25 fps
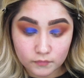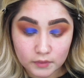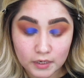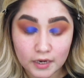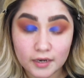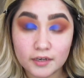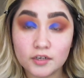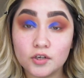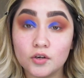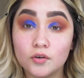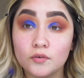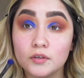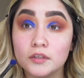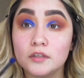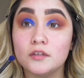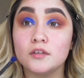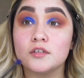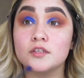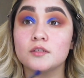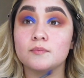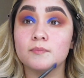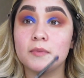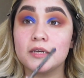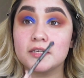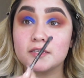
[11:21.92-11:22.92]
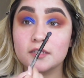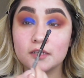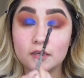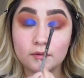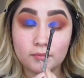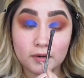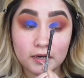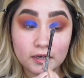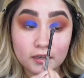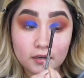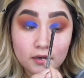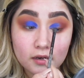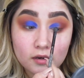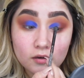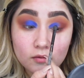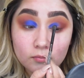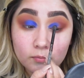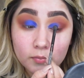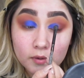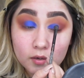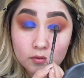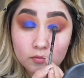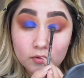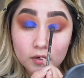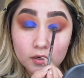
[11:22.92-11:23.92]
I know it looks messy right now,
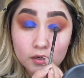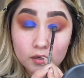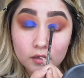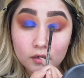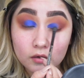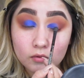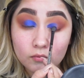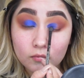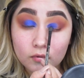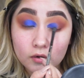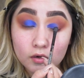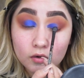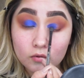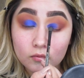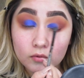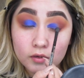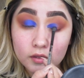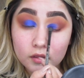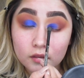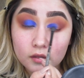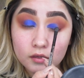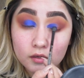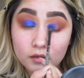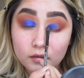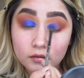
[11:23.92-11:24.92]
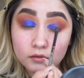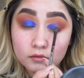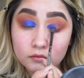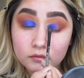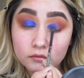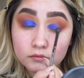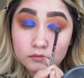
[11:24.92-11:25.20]
but we're gonna work with it.